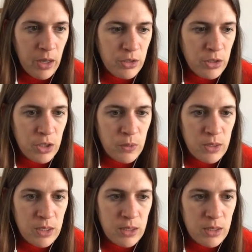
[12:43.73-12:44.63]
She
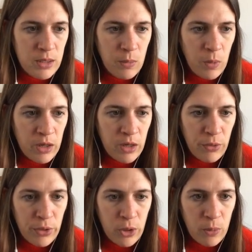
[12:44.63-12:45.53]
uses
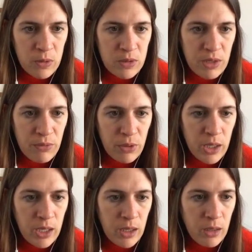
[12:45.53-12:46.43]
watercolor in almost
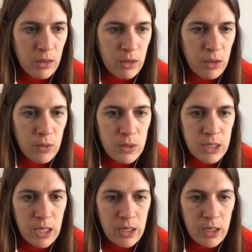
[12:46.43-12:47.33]
every
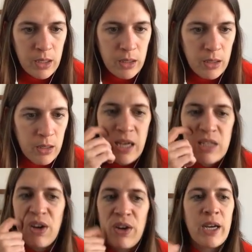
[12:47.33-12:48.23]
newsletter.
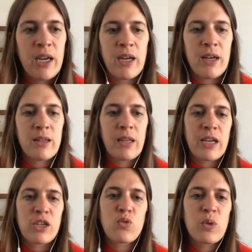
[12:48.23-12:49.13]
It's very
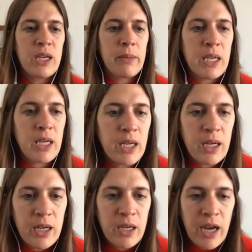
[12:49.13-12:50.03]
like
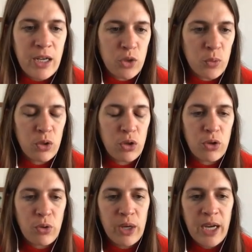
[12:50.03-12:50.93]
dreamy,
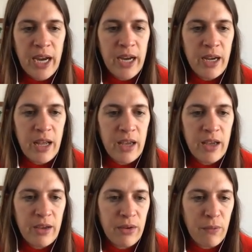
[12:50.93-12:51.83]
natural,
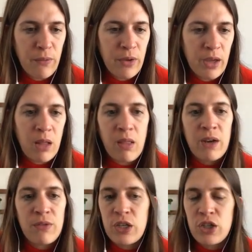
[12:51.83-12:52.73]
creative. A
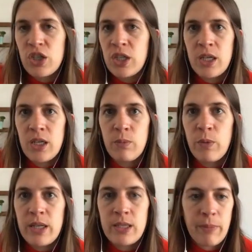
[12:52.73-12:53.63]
lot of things she
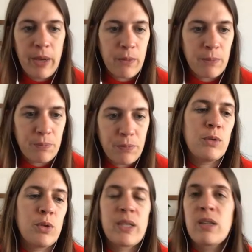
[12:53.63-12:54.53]
writes about.
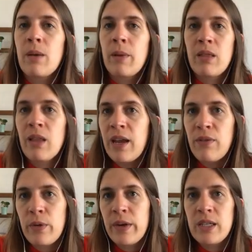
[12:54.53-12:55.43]
She writes a lot about
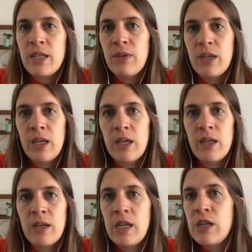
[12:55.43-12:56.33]
life,
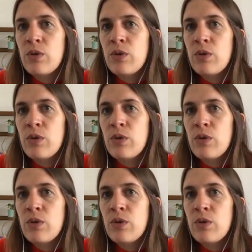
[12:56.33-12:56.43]
creativity,